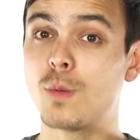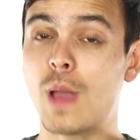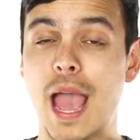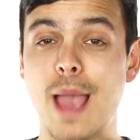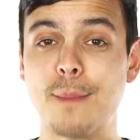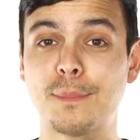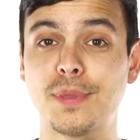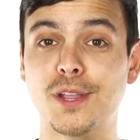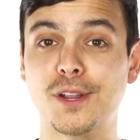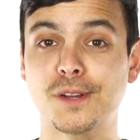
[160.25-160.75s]

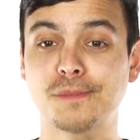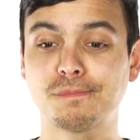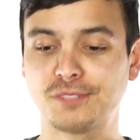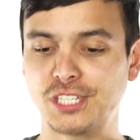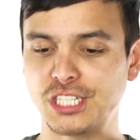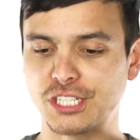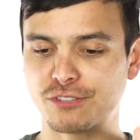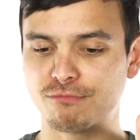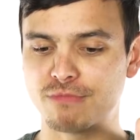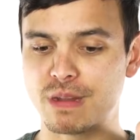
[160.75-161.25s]
happier,
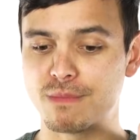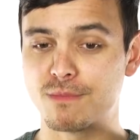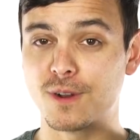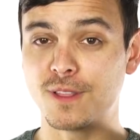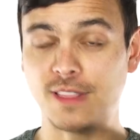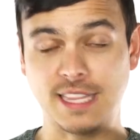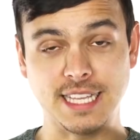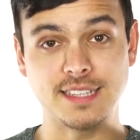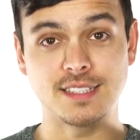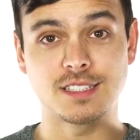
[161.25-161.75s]
just
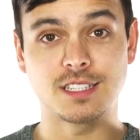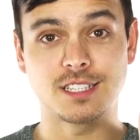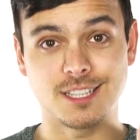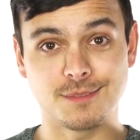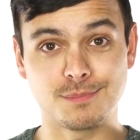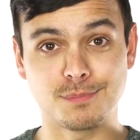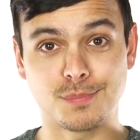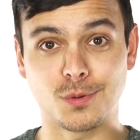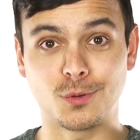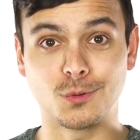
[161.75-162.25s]
remember these
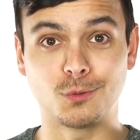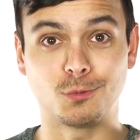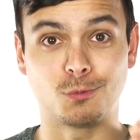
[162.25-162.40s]
simple